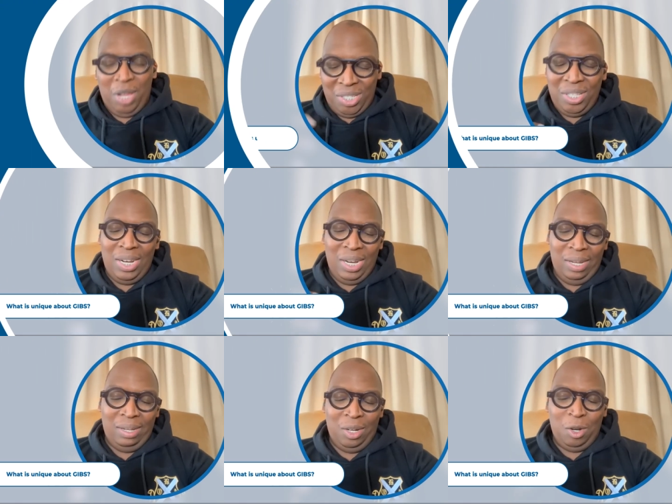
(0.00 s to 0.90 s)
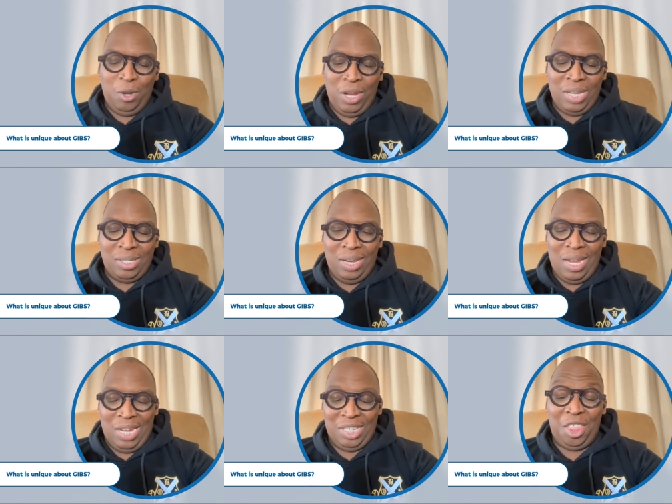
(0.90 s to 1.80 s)
Personally, you know, as
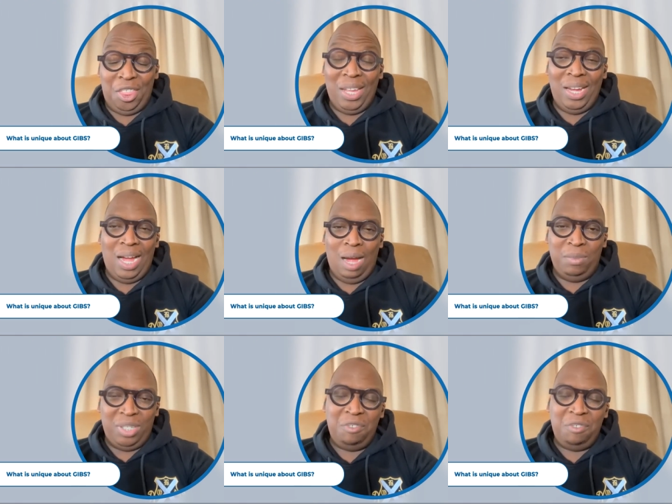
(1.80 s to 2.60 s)
a thinker, I'm